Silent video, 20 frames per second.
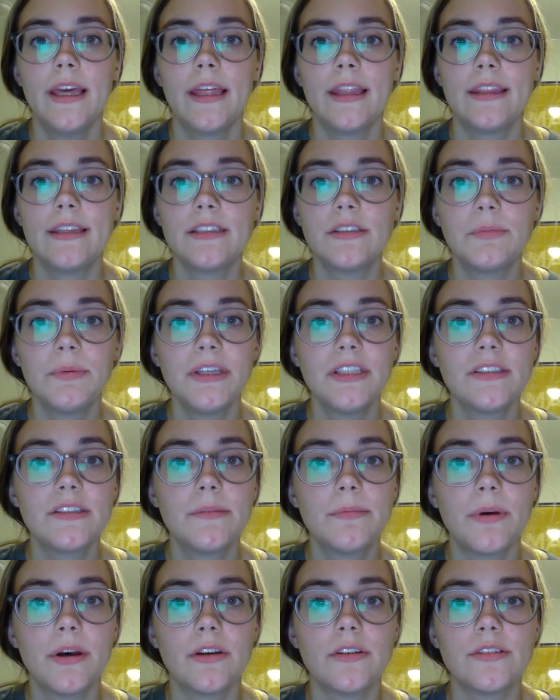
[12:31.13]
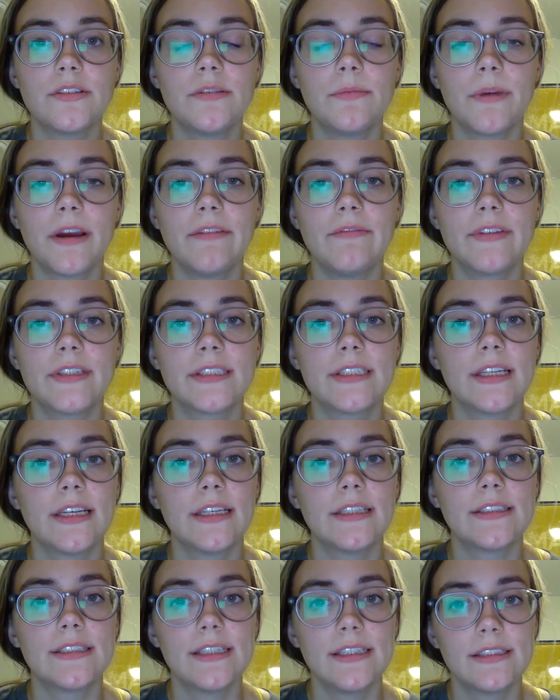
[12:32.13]
This being supposed, you might visit
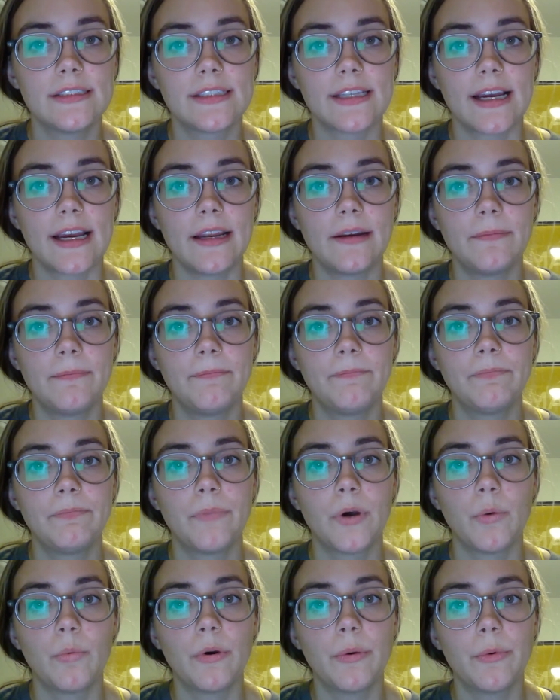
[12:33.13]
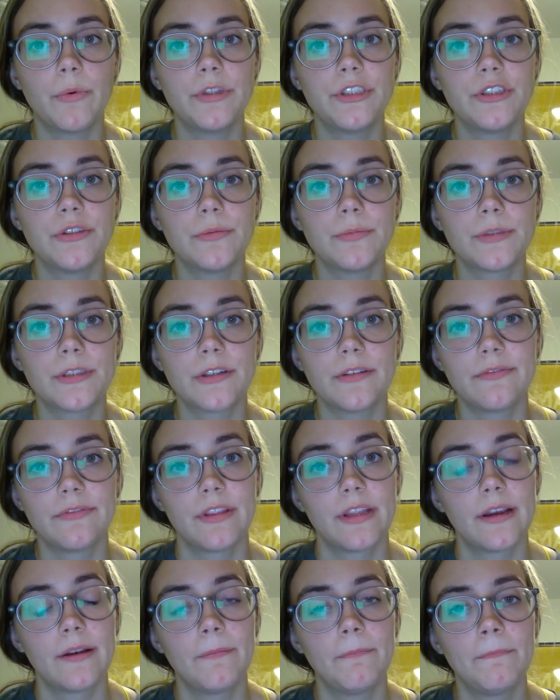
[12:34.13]
its inside, but what would you observe
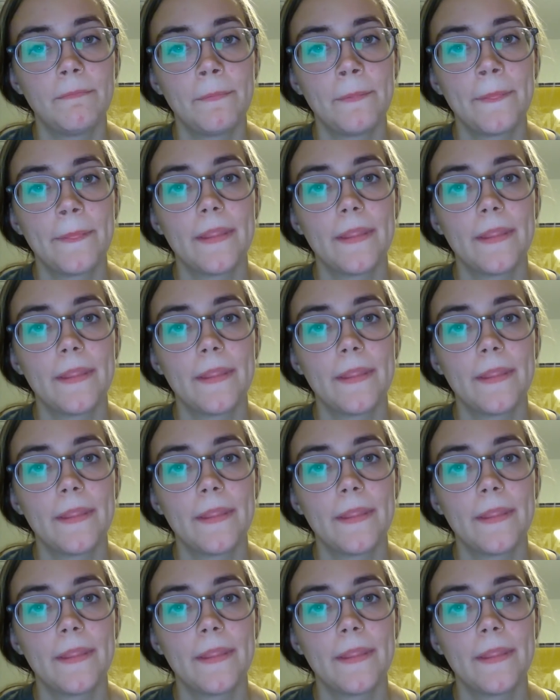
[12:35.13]
there?